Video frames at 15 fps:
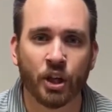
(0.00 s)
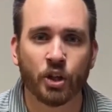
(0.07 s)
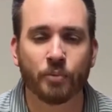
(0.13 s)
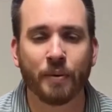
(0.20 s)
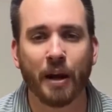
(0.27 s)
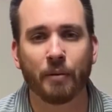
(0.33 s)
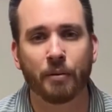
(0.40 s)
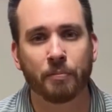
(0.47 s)
to
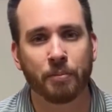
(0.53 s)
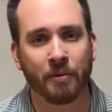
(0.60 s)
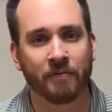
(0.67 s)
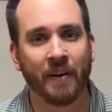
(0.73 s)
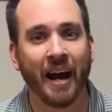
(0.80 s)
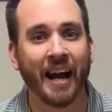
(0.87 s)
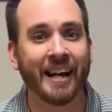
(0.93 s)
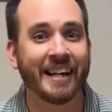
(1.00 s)
be able to
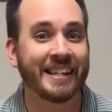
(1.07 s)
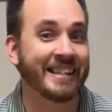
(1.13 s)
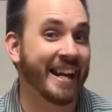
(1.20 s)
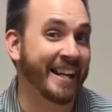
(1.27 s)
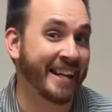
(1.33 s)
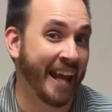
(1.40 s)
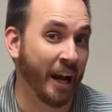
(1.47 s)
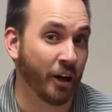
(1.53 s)
provide and
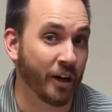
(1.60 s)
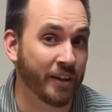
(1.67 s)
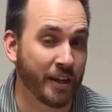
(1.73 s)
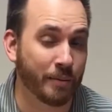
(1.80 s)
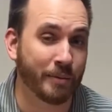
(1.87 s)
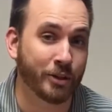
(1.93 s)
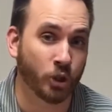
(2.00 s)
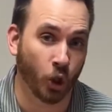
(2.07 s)
take care of
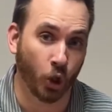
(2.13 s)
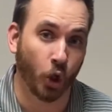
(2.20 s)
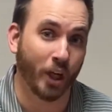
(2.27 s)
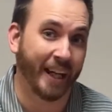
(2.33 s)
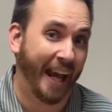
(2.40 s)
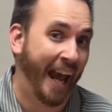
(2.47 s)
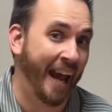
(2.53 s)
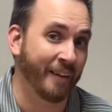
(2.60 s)
them and to
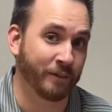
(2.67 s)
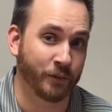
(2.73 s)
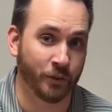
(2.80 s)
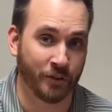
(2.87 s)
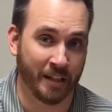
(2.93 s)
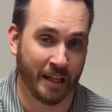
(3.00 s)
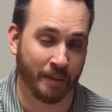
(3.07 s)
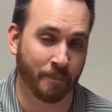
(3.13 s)
look after
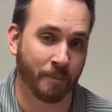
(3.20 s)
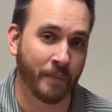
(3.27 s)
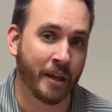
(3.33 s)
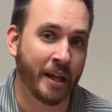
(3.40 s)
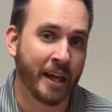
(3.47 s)
them.